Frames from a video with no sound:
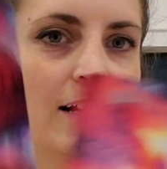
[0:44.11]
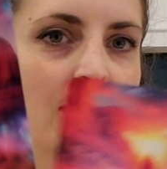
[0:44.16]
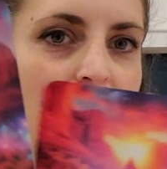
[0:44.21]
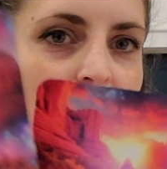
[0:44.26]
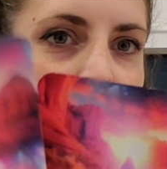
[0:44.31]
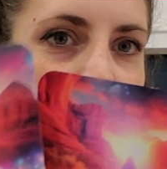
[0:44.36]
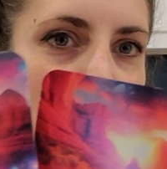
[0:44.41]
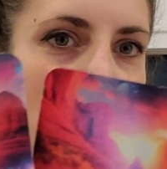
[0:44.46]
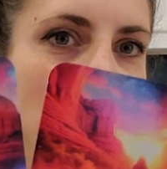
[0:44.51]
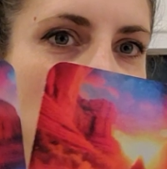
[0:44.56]
got
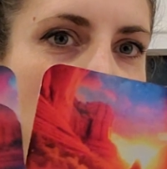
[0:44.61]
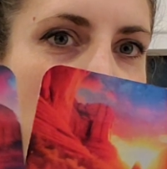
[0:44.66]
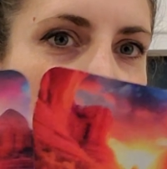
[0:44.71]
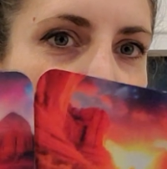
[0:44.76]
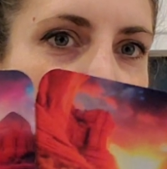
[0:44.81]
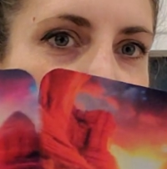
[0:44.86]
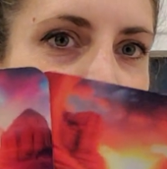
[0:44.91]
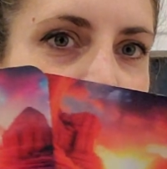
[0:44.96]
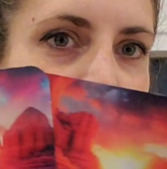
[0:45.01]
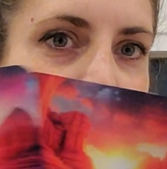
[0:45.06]
the image of
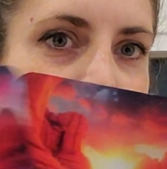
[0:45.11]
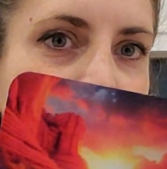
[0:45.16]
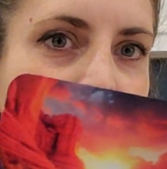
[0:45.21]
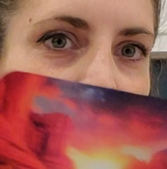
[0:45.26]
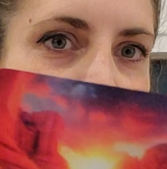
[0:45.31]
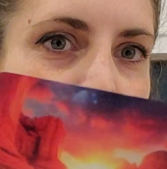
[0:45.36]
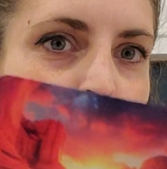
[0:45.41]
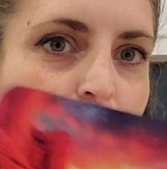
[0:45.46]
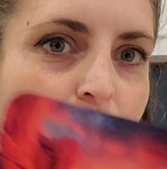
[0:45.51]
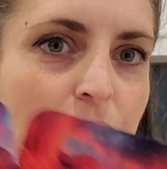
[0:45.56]
it being the
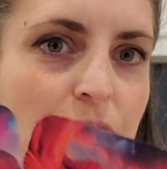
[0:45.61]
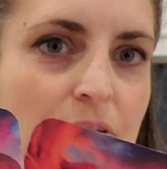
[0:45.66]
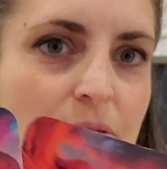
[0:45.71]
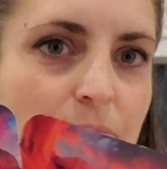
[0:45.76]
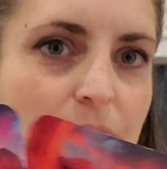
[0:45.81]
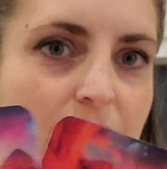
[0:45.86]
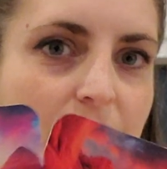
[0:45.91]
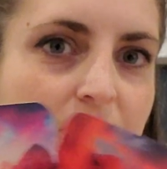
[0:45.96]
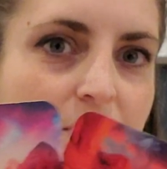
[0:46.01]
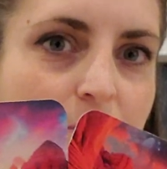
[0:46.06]
same person
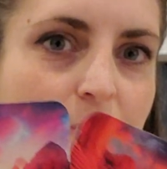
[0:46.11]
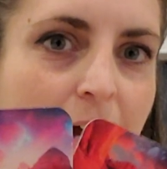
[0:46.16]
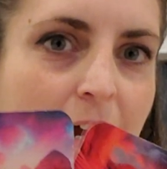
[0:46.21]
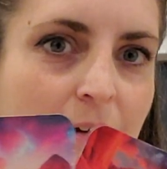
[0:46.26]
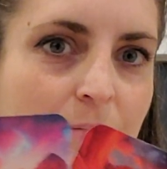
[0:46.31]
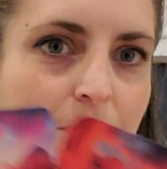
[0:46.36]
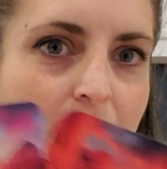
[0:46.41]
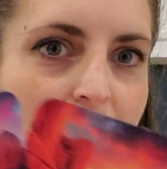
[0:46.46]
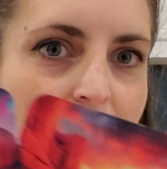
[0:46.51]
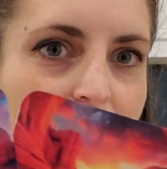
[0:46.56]
with this
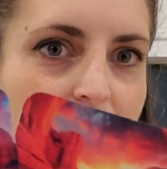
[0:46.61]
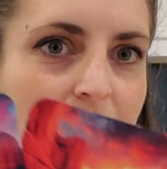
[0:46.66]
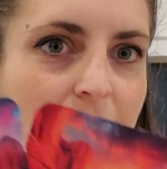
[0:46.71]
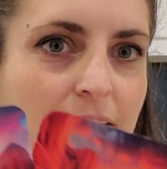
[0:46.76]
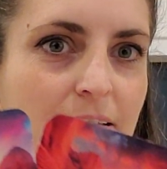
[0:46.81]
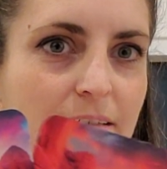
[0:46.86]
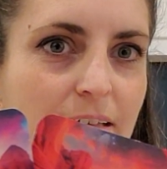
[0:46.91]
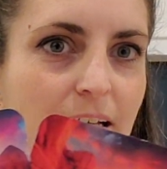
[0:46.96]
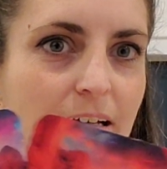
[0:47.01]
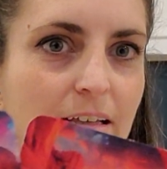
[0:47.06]
backpack, and
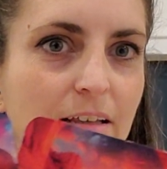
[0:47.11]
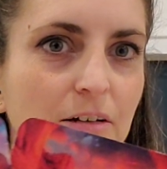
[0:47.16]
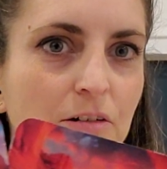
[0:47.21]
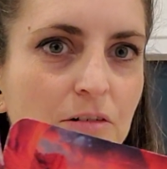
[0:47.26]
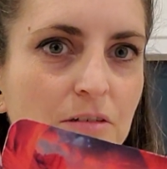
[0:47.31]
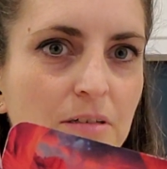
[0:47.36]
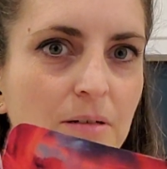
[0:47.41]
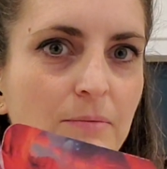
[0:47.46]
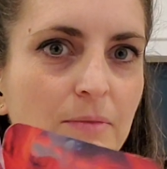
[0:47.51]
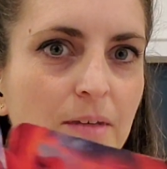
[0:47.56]
it's like
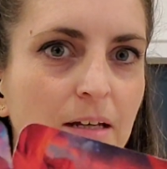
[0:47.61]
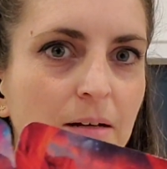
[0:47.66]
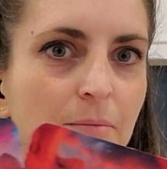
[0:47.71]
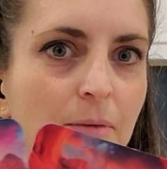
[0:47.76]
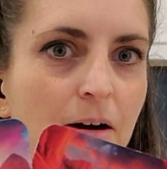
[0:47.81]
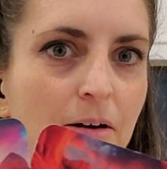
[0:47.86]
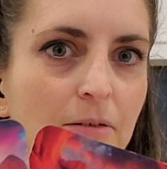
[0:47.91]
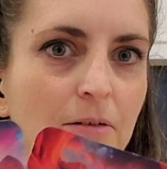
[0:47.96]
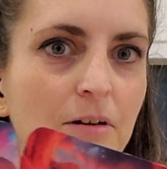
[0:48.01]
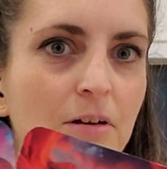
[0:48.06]
there's something
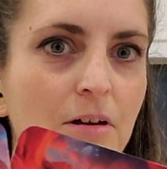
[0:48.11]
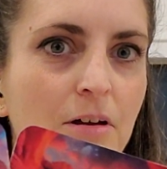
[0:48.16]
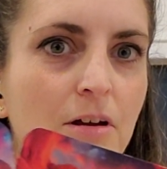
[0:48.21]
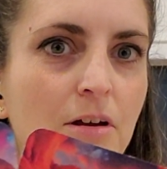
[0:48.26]
about